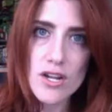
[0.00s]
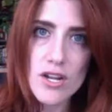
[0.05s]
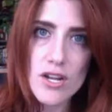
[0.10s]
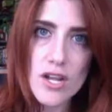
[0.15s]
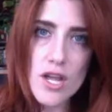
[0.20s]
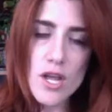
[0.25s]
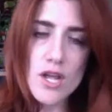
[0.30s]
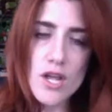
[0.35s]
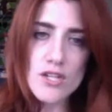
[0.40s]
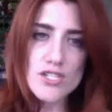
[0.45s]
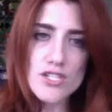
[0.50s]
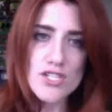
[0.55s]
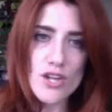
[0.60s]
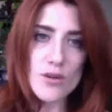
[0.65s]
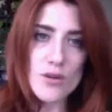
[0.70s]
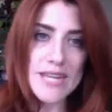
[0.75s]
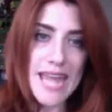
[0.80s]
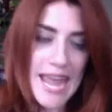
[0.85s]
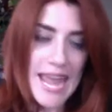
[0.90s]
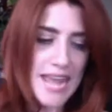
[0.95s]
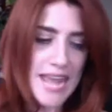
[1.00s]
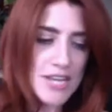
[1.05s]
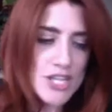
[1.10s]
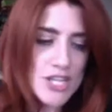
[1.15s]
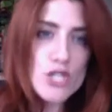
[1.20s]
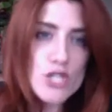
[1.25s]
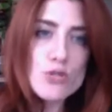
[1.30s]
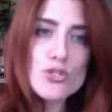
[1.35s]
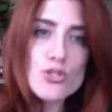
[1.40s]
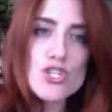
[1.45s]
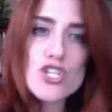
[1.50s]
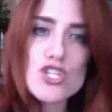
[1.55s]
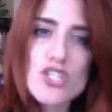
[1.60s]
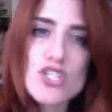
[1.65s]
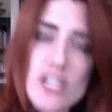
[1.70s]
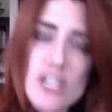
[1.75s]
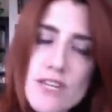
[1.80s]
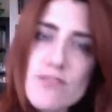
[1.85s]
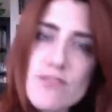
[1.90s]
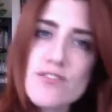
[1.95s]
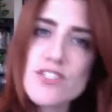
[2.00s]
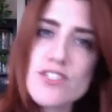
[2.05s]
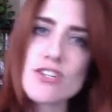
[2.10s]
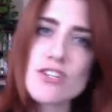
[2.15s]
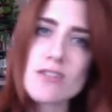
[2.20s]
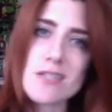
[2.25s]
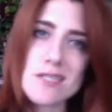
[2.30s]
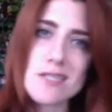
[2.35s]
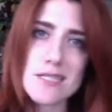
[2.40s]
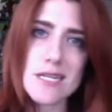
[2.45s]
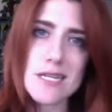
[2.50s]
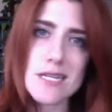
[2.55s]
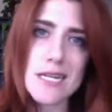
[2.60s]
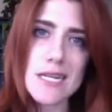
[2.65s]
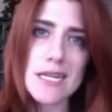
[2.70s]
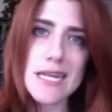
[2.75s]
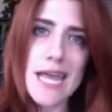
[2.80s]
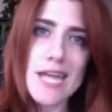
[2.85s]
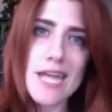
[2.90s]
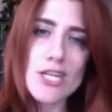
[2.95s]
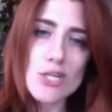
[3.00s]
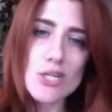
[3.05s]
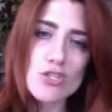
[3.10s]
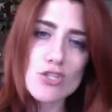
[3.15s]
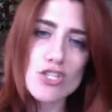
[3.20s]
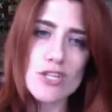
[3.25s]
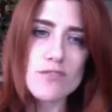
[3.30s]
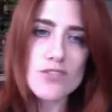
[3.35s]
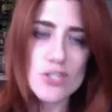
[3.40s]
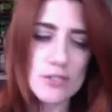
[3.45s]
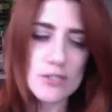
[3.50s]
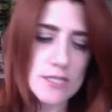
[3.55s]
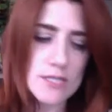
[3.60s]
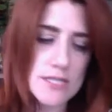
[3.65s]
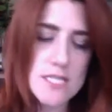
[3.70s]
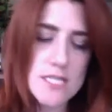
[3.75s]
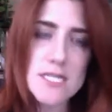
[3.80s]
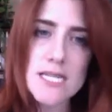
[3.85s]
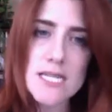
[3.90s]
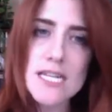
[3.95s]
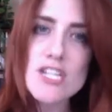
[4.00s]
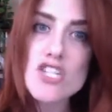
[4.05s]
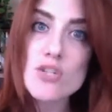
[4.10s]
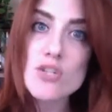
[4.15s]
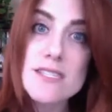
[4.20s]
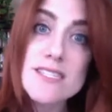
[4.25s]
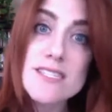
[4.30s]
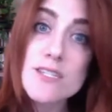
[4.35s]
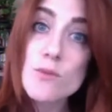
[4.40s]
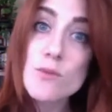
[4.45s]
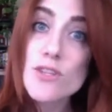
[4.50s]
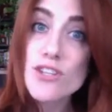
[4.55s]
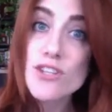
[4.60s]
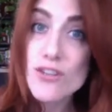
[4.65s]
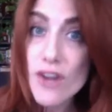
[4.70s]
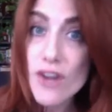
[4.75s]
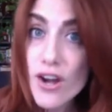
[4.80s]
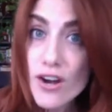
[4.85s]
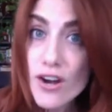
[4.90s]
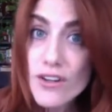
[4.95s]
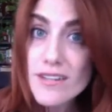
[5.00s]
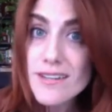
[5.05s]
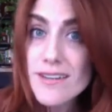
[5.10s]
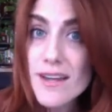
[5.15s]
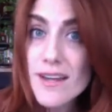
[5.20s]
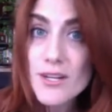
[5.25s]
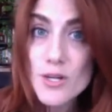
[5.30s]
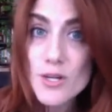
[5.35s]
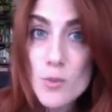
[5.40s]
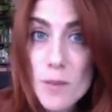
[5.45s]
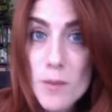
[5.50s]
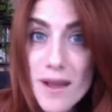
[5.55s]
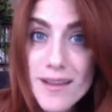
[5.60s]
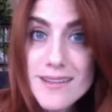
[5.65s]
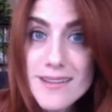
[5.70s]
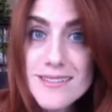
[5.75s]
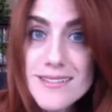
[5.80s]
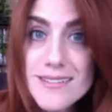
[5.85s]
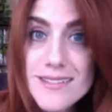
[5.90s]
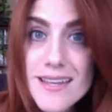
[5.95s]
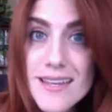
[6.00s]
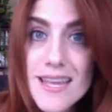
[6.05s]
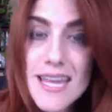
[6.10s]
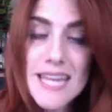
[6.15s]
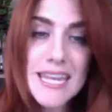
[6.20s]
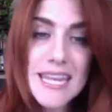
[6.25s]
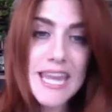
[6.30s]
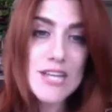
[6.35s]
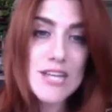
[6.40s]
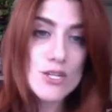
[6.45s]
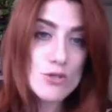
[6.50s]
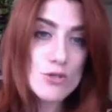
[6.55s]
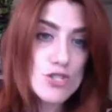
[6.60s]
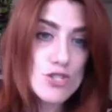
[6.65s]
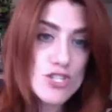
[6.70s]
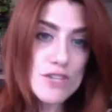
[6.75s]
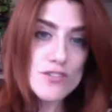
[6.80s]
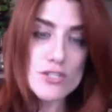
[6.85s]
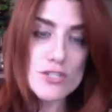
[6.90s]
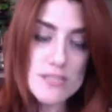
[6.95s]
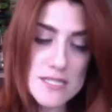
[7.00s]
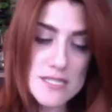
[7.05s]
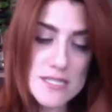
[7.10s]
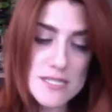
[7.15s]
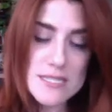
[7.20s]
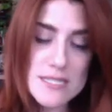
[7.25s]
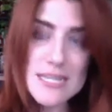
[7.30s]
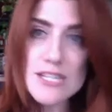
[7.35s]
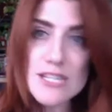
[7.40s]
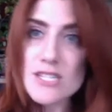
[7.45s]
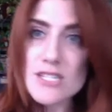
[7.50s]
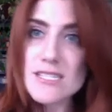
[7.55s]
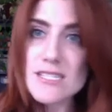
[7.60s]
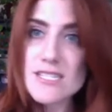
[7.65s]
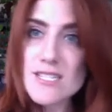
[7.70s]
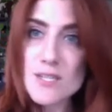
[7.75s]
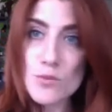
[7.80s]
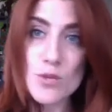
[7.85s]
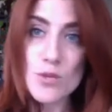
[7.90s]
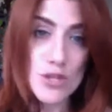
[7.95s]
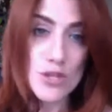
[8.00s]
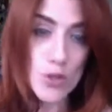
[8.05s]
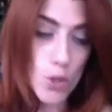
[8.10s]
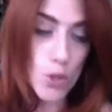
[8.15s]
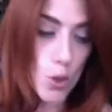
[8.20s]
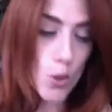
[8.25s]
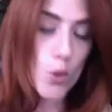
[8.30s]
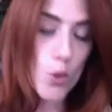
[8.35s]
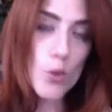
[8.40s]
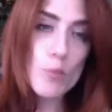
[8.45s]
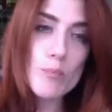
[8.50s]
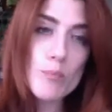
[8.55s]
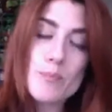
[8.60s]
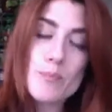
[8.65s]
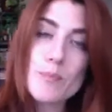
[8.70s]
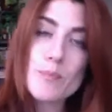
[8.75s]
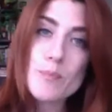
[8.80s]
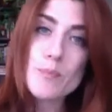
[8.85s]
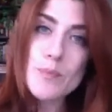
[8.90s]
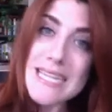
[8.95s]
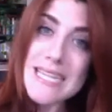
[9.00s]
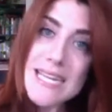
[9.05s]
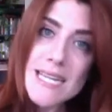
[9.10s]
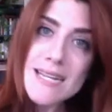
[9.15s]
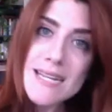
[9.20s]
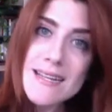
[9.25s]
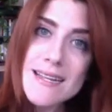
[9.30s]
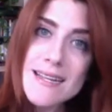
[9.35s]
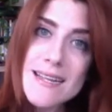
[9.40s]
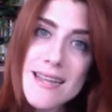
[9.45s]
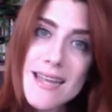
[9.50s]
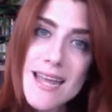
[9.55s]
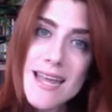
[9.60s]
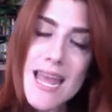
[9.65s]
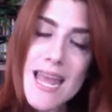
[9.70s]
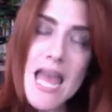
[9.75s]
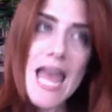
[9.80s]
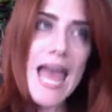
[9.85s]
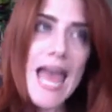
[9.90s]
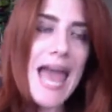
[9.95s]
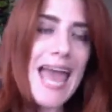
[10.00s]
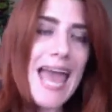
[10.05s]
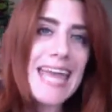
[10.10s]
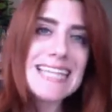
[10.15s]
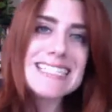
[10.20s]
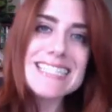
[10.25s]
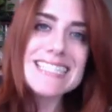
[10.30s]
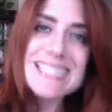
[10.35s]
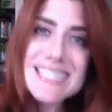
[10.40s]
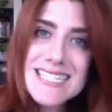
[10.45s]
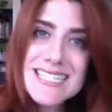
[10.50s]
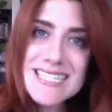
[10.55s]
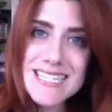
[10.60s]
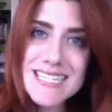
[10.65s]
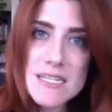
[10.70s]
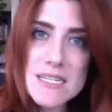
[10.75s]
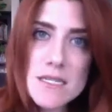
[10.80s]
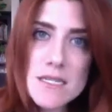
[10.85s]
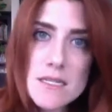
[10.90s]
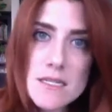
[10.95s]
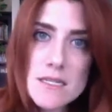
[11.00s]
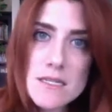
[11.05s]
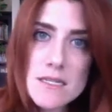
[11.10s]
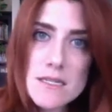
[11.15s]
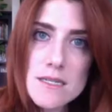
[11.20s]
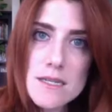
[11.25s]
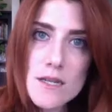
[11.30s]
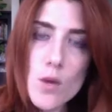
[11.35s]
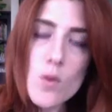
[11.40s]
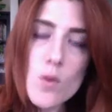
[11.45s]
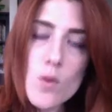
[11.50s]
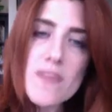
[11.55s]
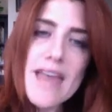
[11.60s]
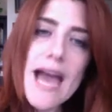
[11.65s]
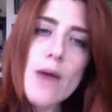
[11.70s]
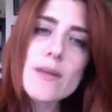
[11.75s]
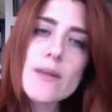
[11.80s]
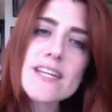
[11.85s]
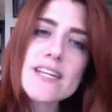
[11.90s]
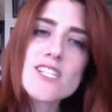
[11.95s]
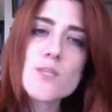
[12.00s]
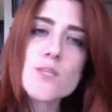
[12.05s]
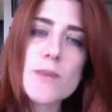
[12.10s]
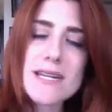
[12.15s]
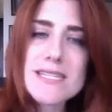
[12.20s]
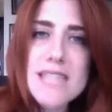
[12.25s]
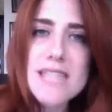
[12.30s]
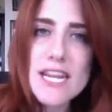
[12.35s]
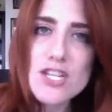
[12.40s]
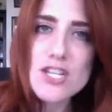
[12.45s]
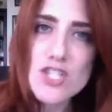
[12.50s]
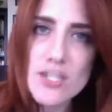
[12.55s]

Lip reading: So can you shift your listening? Can you shift your listening to listen with your heart and not your mind? Can you shift your listening to listen with your whole being and listen without expectation?